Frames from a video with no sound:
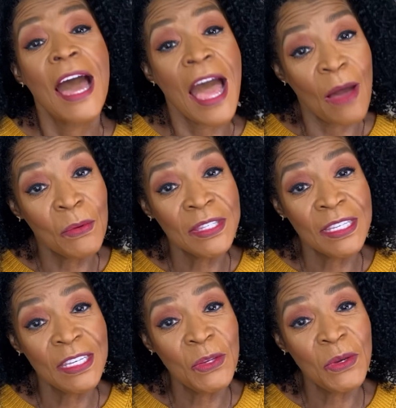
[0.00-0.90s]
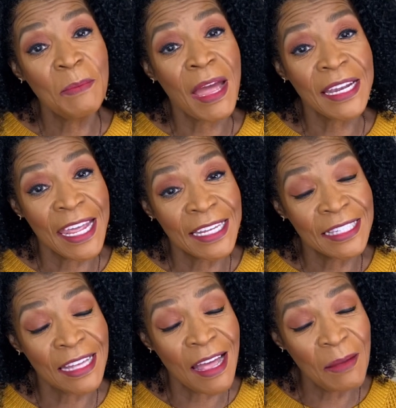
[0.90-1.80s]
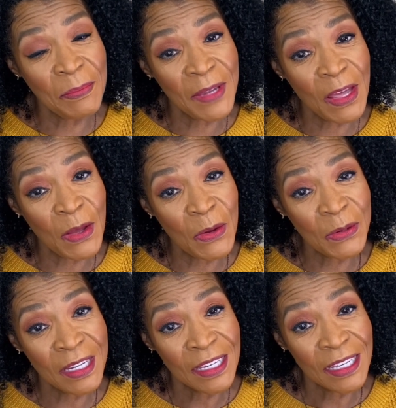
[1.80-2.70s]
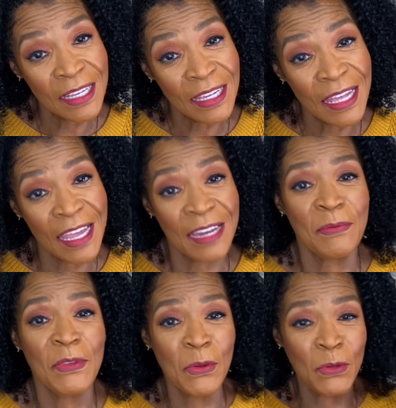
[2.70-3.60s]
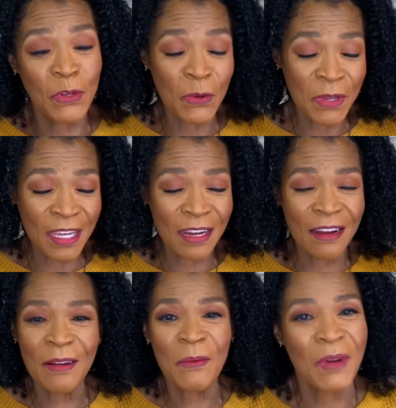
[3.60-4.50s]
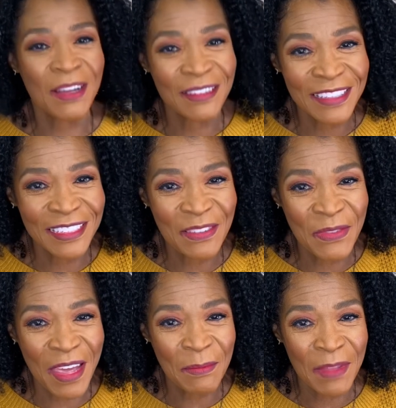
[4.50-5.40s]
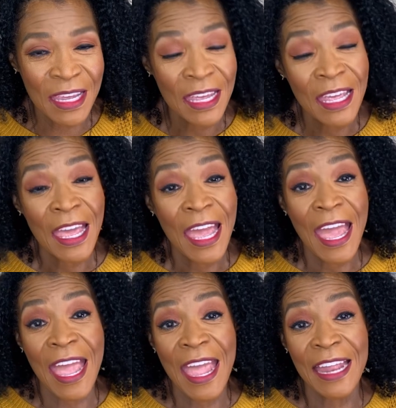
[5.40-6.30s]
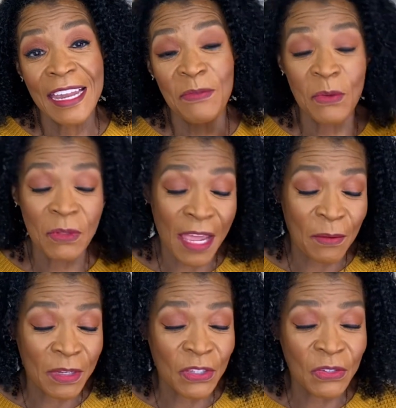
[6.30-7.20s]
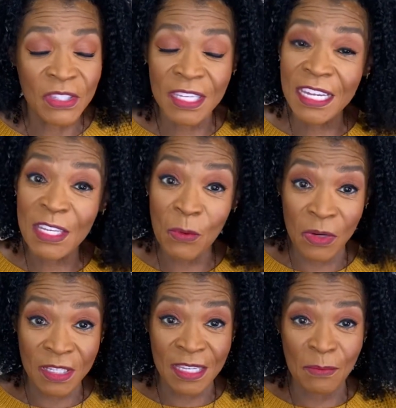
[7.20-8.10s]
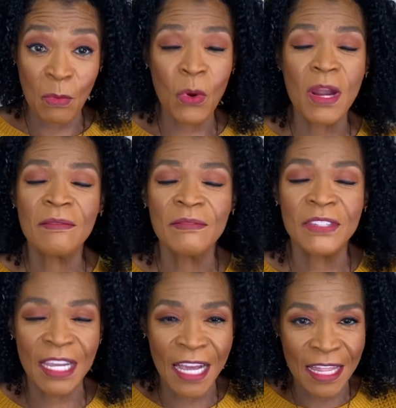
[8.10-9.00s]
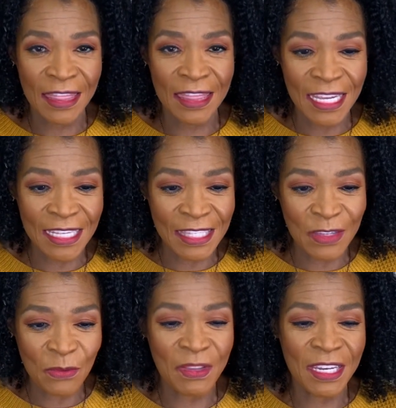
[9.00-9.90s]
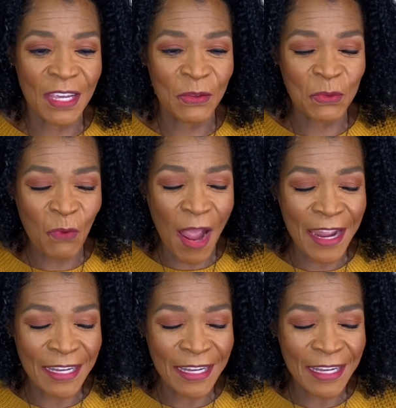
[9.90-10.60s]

I will see you in my next upload, and if you're new here, welcome to the family. And if you like what you see and you want to see more, check out these two videos right